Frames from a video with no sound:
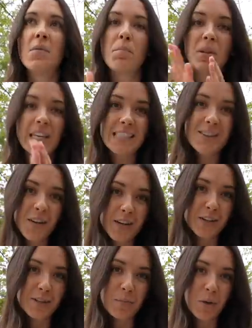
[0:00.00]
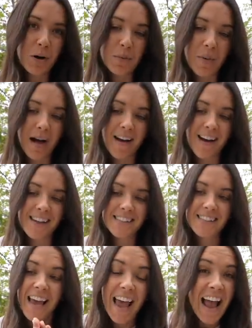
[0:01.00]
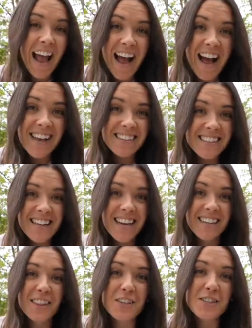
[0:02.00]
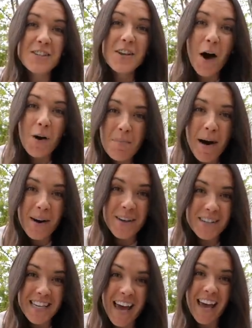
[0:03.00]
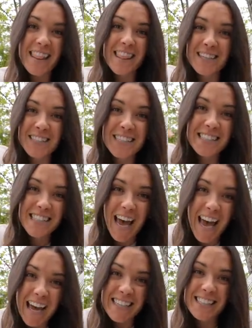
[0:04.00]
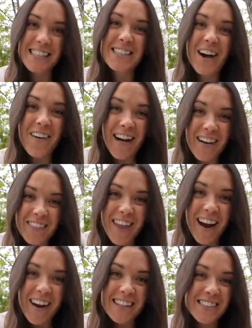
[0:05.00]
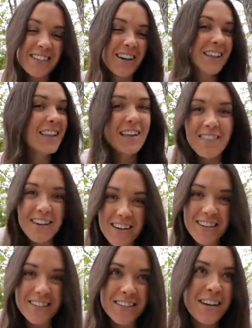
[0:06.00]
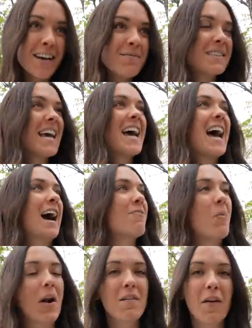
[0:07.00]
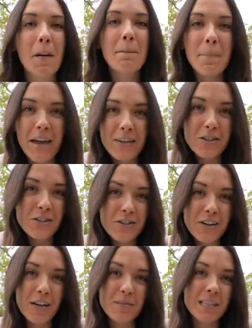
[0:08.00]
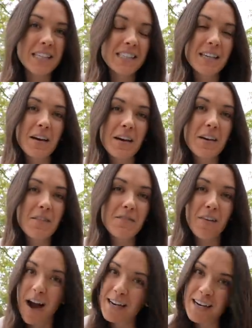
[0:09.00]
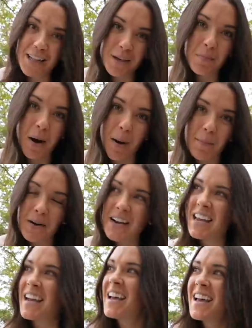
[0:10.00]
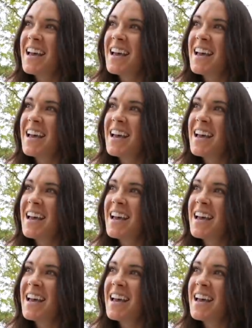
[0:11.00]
Please know that you're supported by us and that there's no better day than today to go out there and start living your dreams. And one of our major dreams is to find another property,